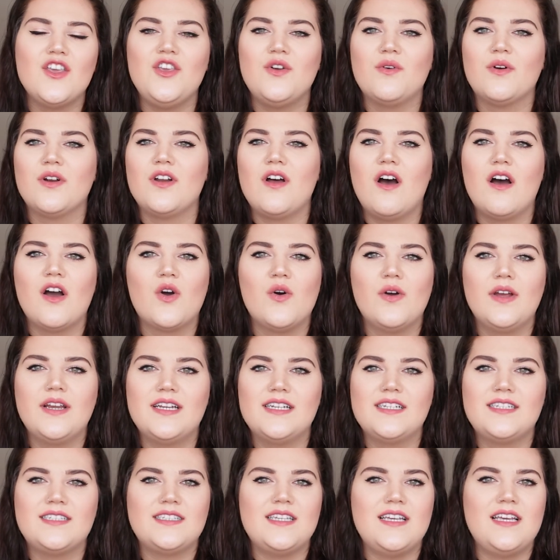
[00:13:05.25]
you are not going
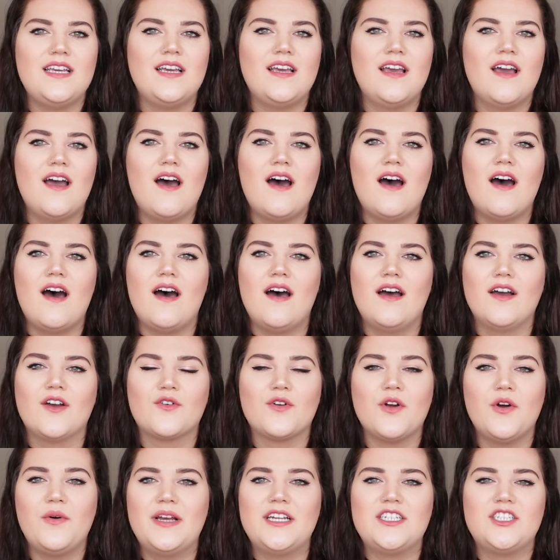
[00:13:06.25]
to see
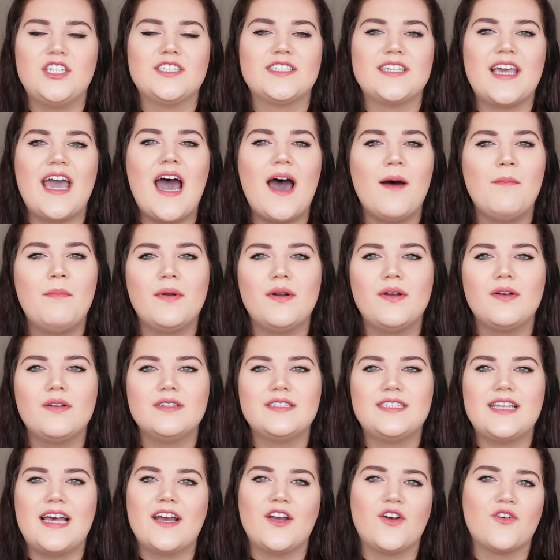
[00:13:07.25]
Croatia's capital,
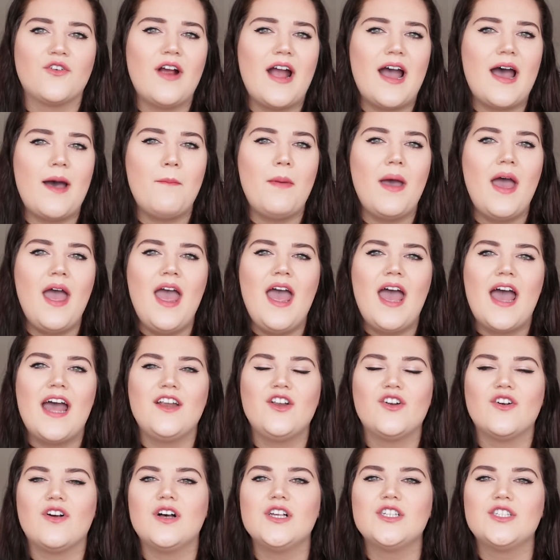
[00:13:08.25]
Zagreb, and
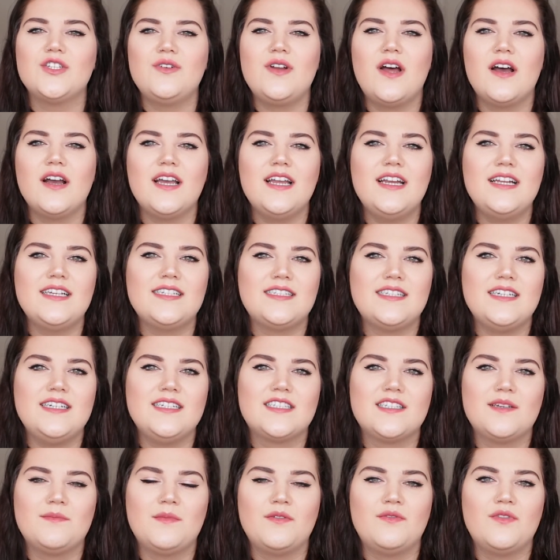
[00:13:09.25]
you're also not going to see
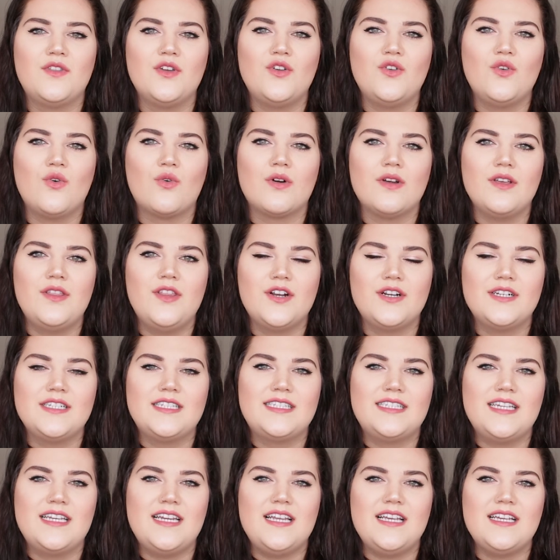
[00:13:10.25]
some of the northern
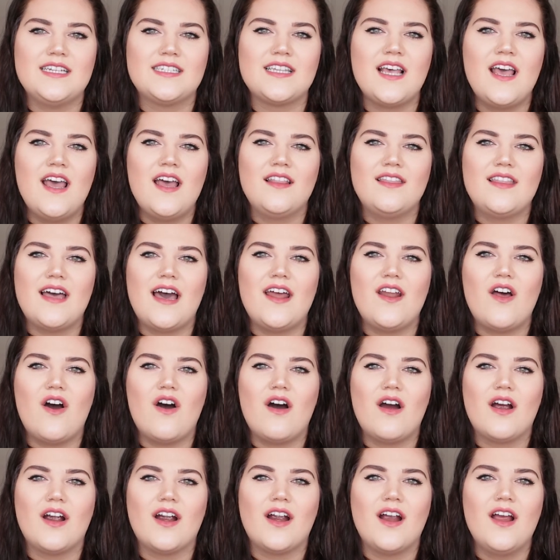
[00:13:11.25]
cities that
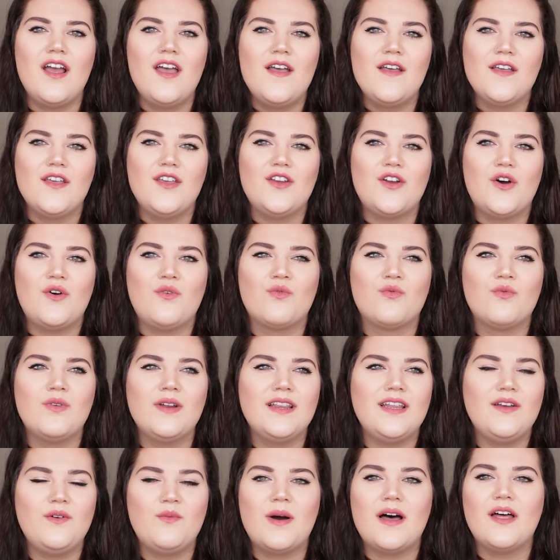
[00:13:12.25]
are,
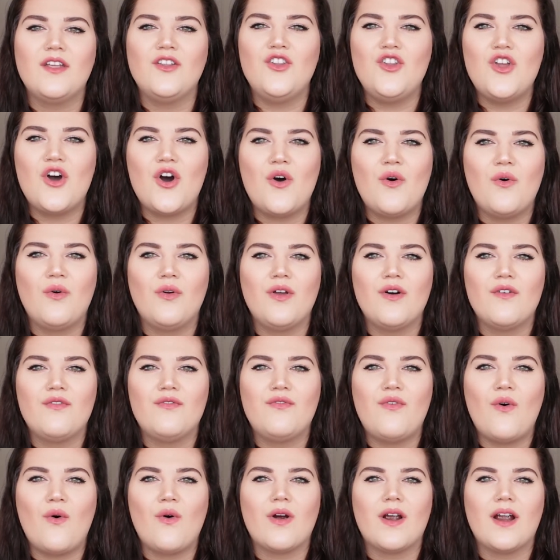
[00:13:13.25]
really well known
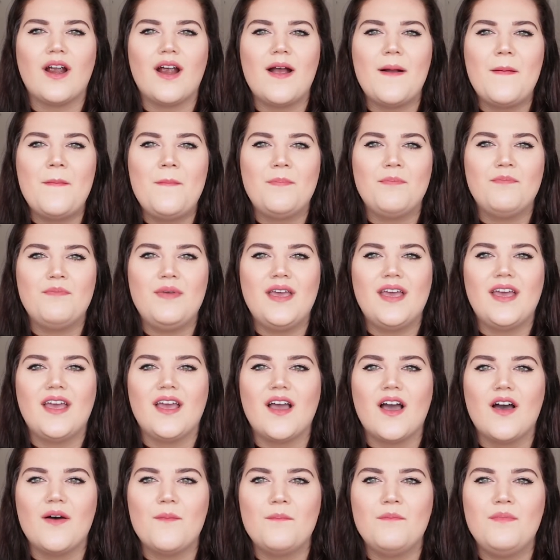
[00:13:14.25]
for
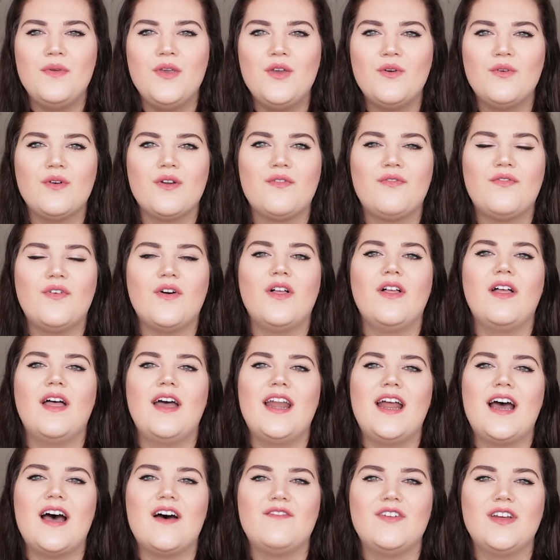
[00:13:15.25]
being beautiful
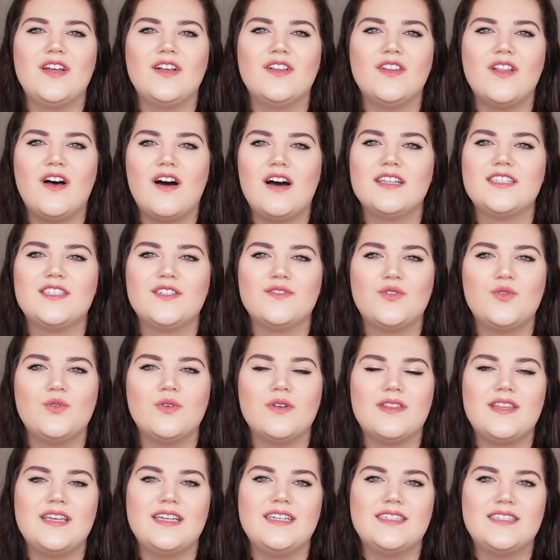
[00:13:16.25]
and having lots of
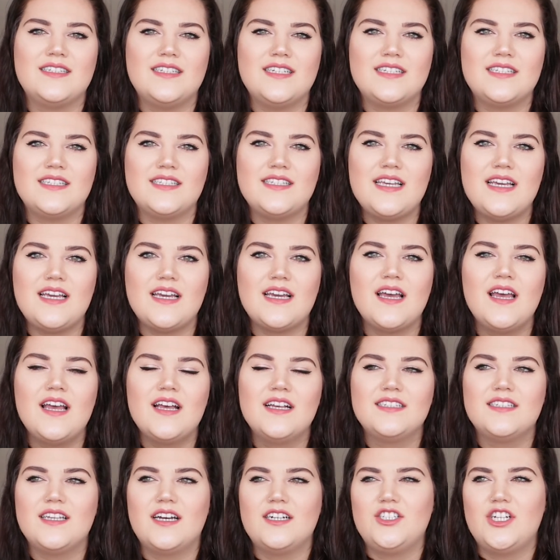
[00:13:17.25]
cool things to see,
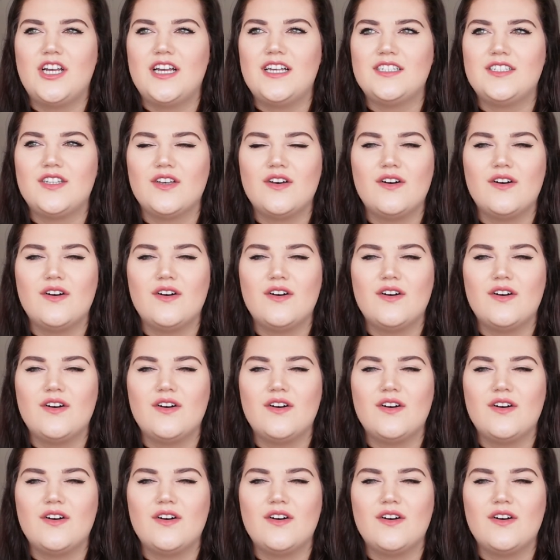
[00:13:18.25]
such as